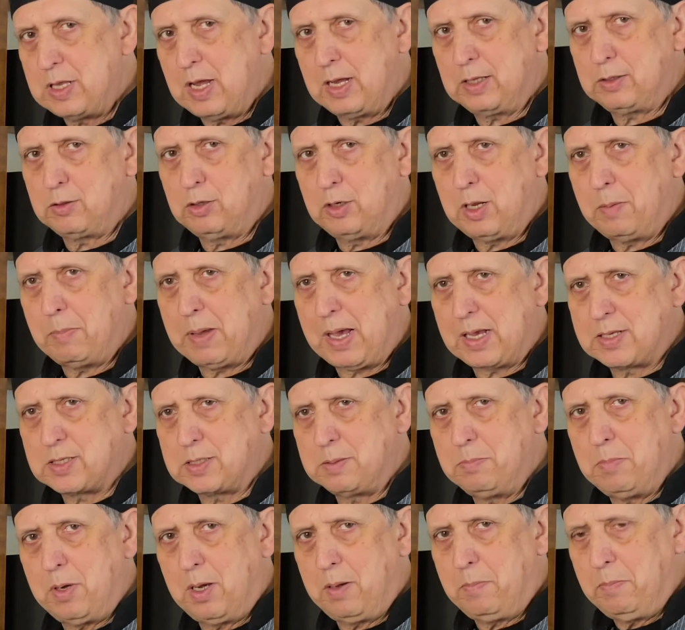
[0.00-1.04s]
not to the
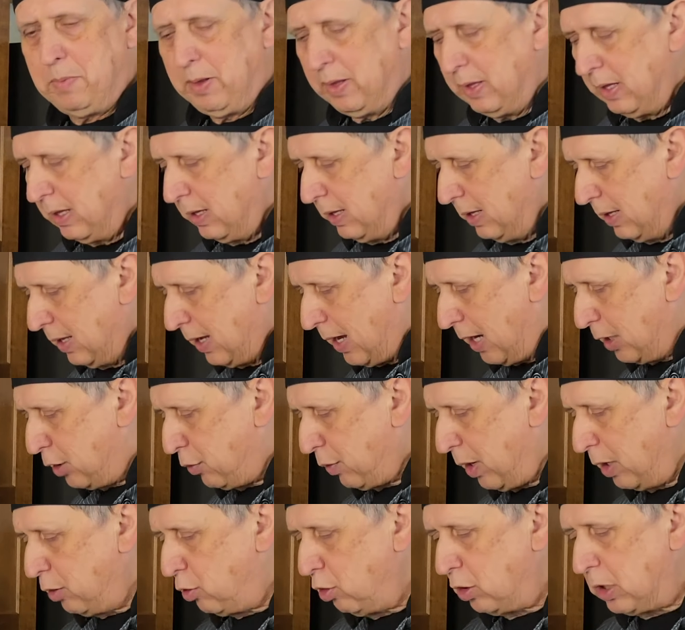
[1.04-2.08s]
maximum. I
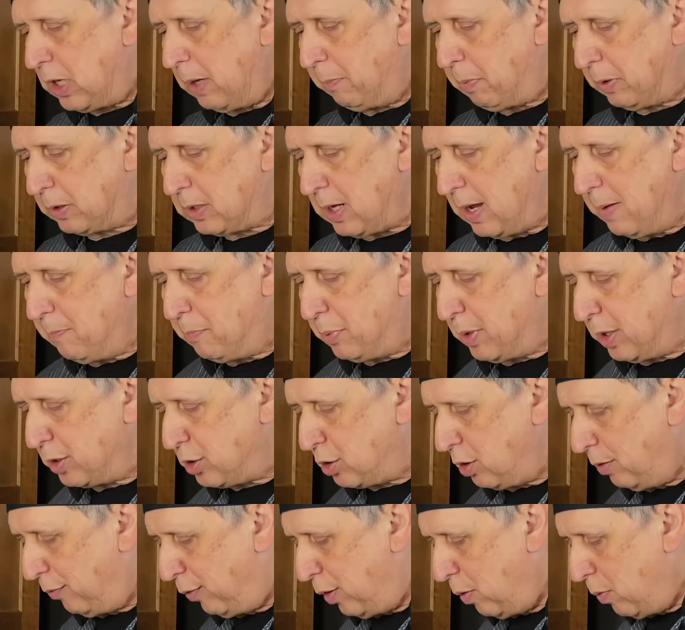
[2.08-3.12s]
tried to keep a
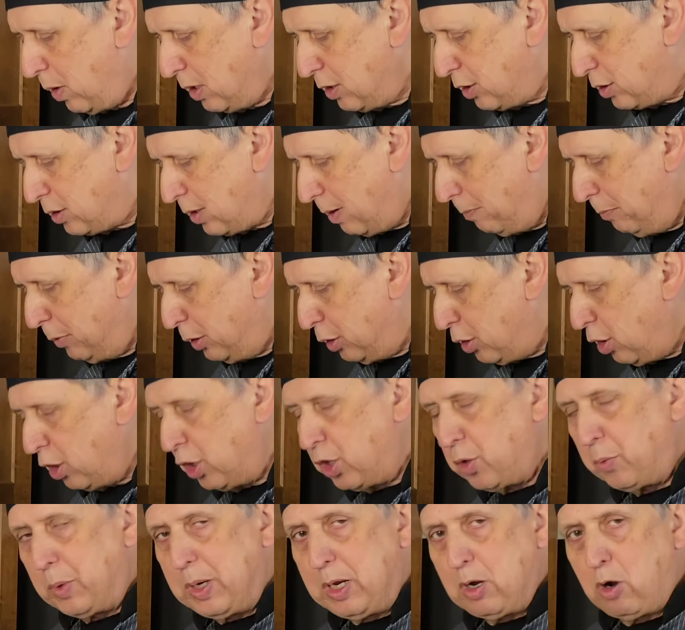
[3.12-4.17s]
temperature, if you want some
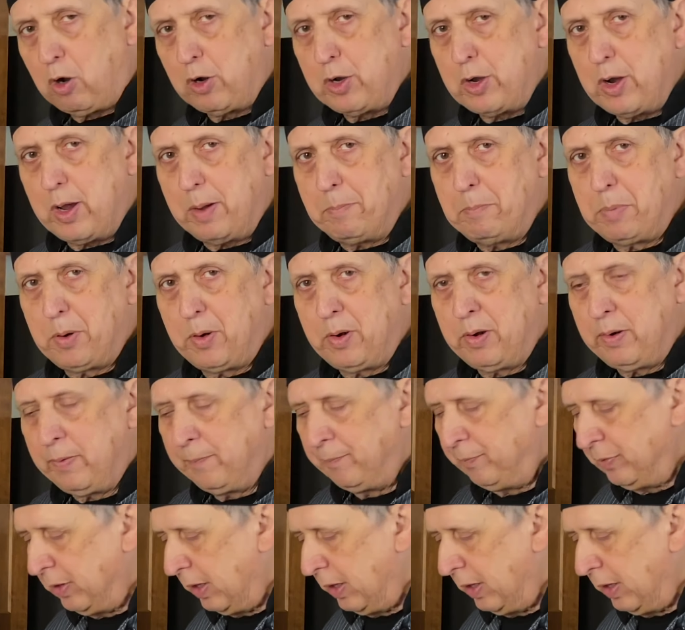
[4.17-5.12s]
degree or number,